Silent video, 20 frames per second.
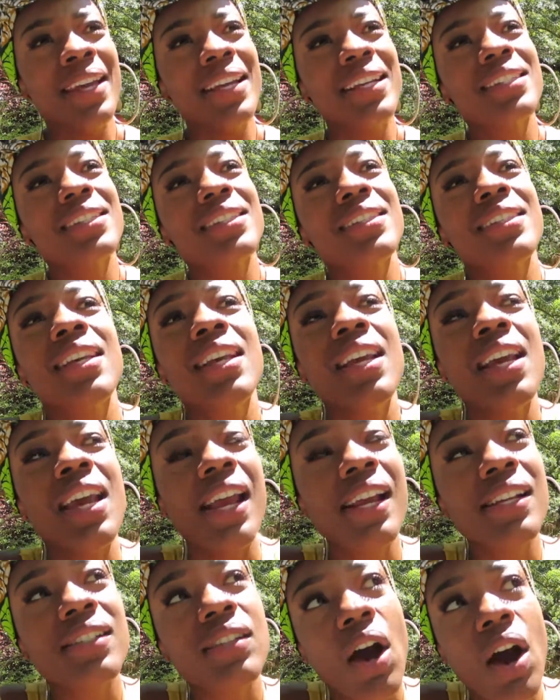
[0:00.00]

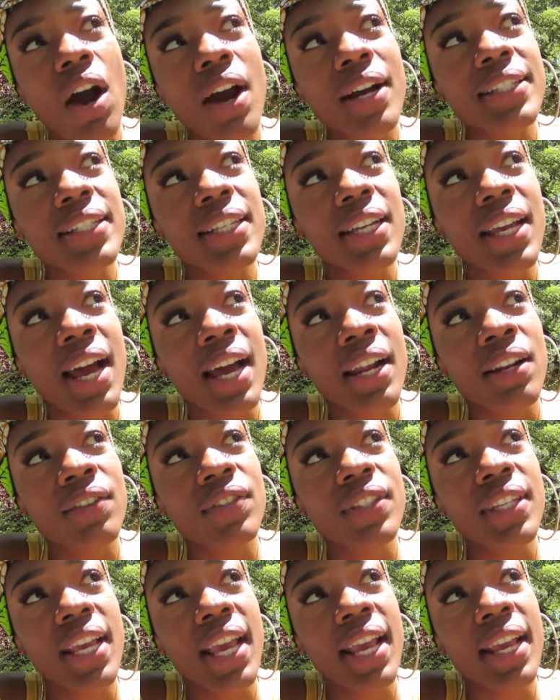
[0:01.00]
it's hard to kind
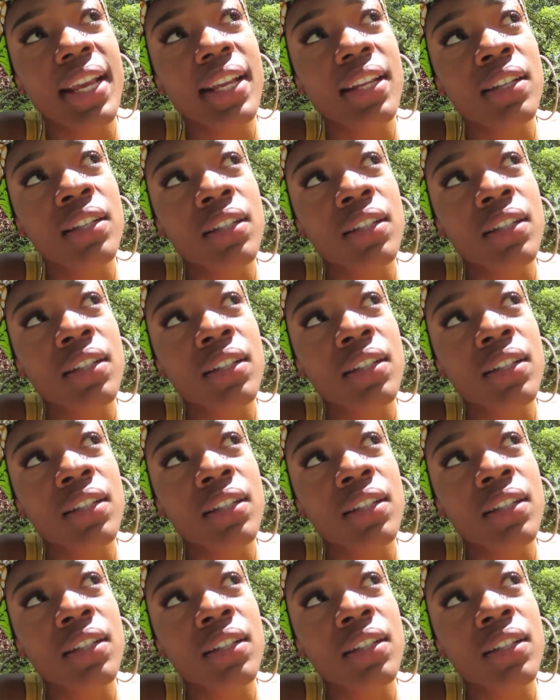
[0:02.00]
of take